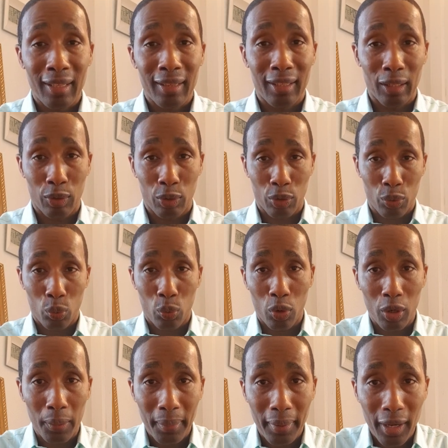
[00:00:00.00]
The Lord
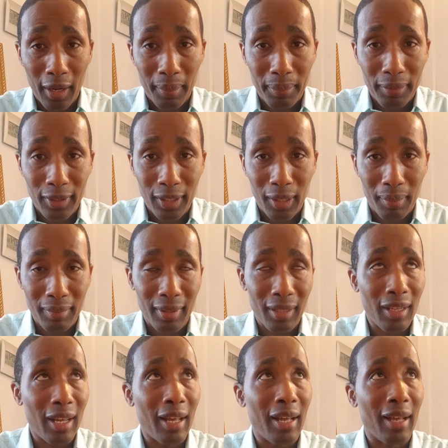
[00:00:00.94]
woke me up
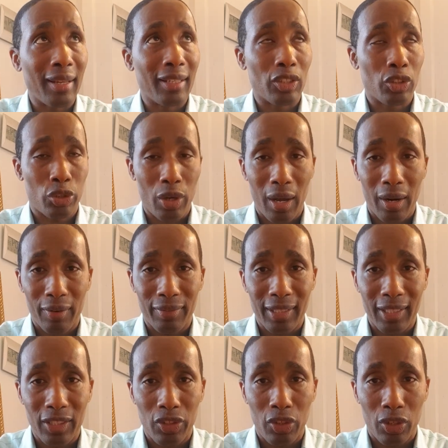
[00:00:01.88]
the start of
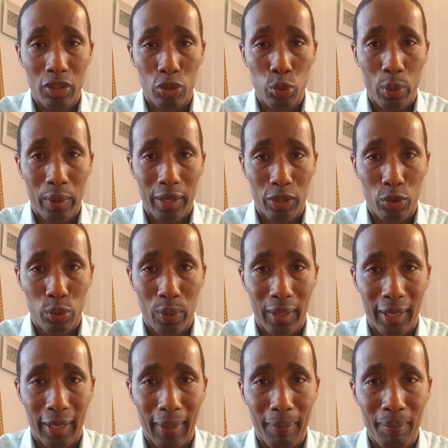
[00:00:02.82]
this year,
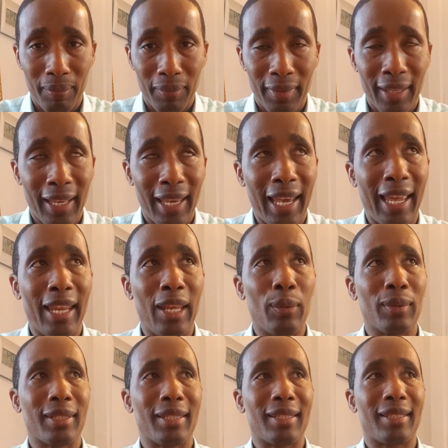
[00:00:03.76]
2020,
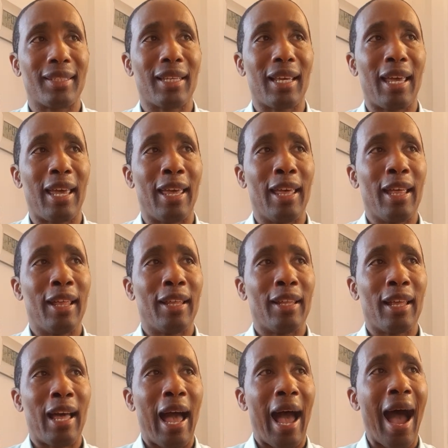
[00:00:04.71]
and
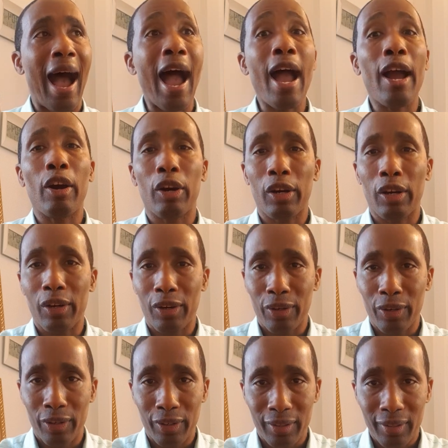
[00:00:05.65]
I
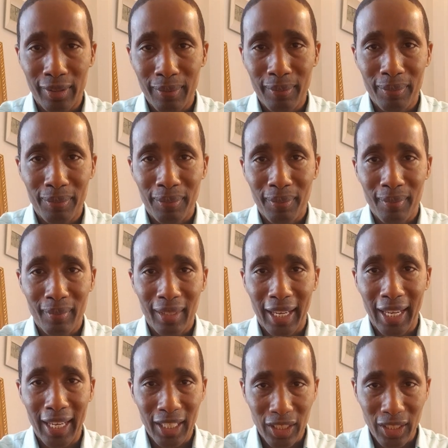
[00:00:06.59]
heard
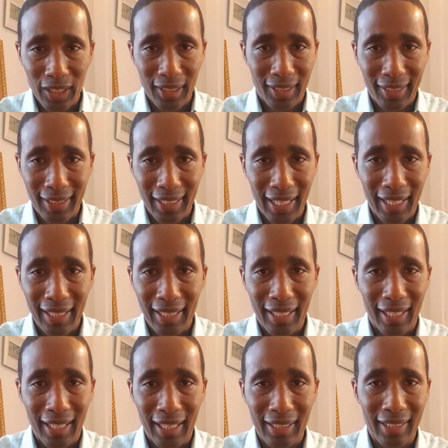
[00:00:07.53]
angels
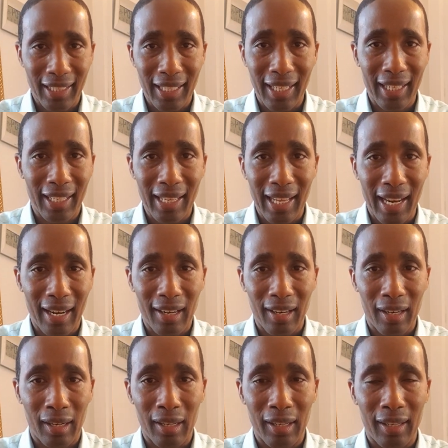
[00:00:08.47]
singing
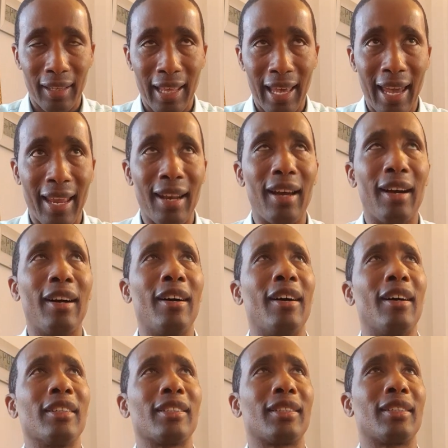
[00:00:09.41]

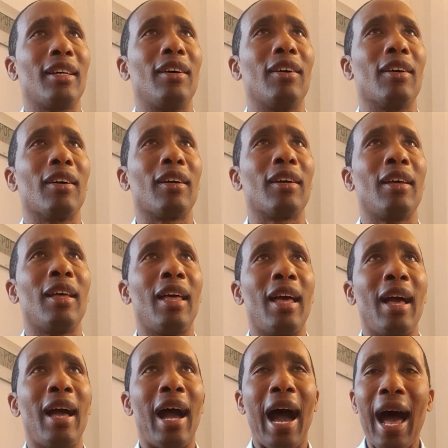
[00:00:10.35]
that song,
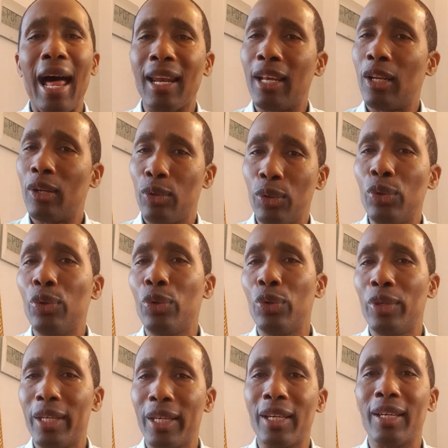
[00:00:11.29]

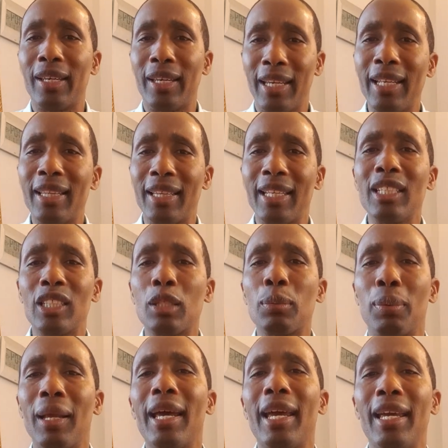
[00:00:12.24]
Hallelujah in this
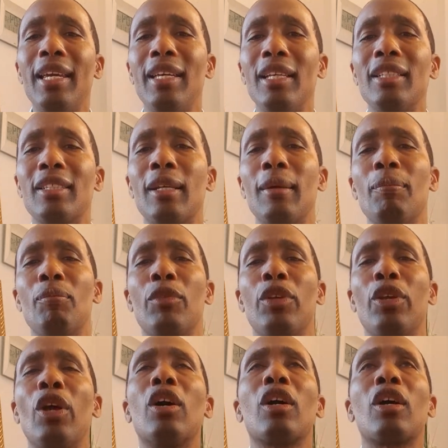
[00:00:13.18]
place.
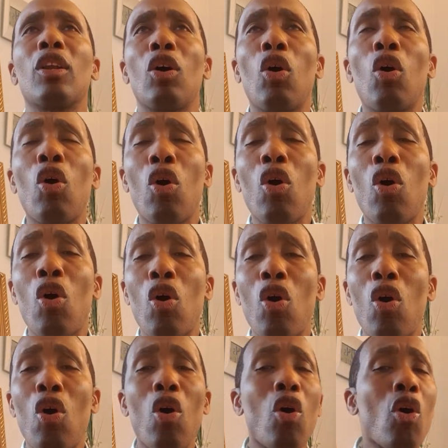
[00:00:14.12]
Your
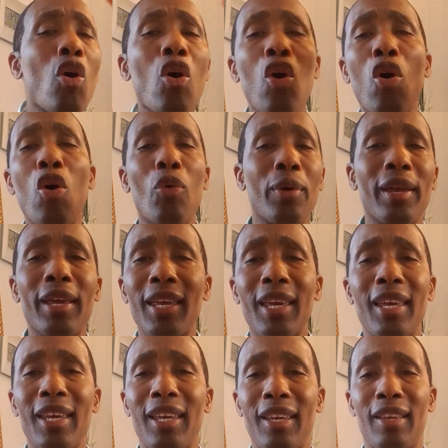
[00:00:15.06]

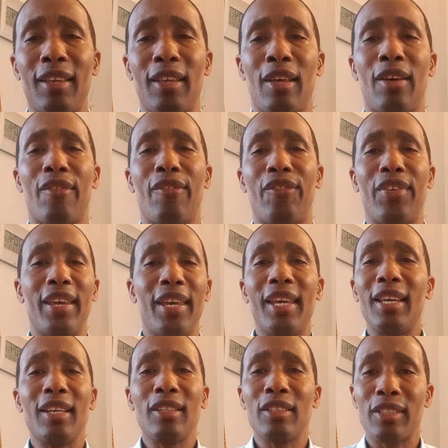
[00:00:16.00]
glory
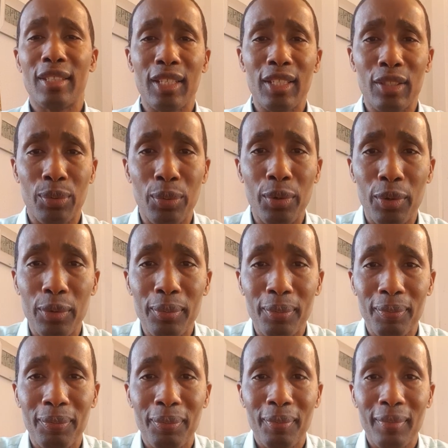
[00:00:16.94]
fills this room,
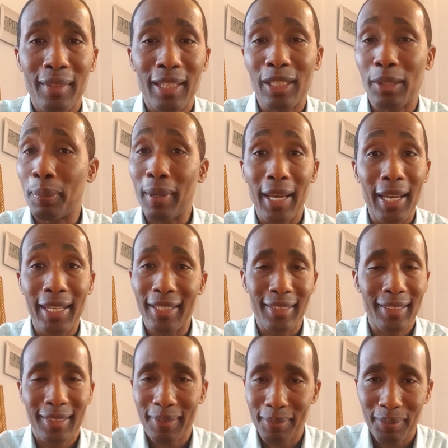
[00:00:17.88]
this
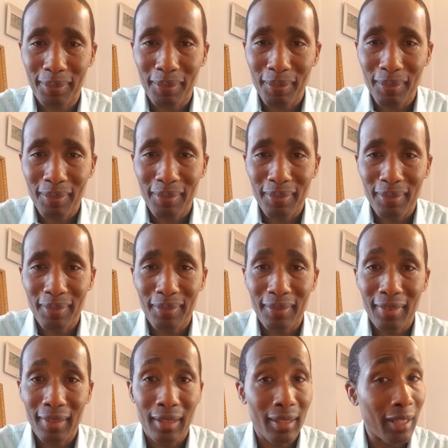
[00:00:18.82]
place.
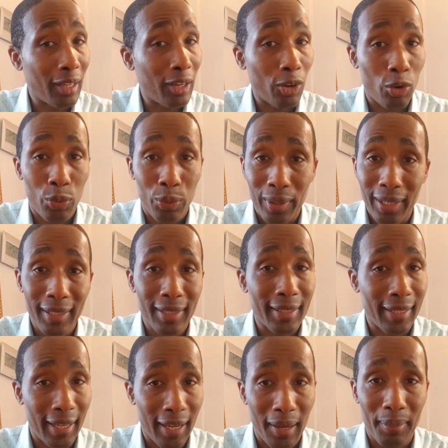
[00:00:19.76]
The glory
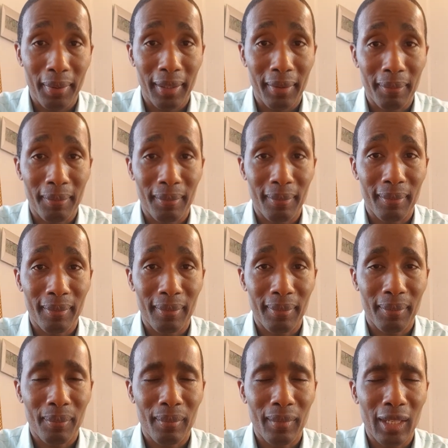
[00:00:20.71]
is coming.
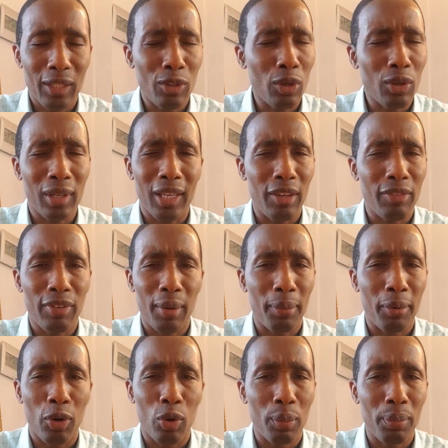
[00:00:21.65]
Don't give up
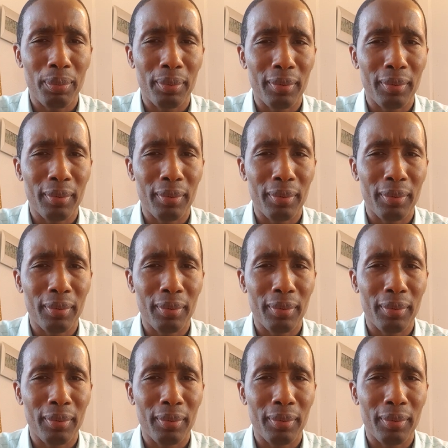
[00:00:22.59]
hope.